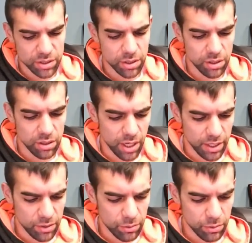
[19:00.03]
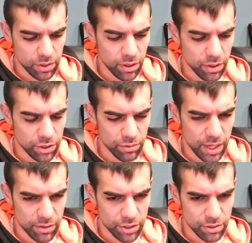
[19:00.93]
align with those
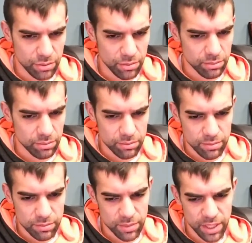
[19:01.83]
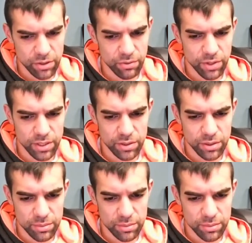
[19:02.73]
around you, get new friends,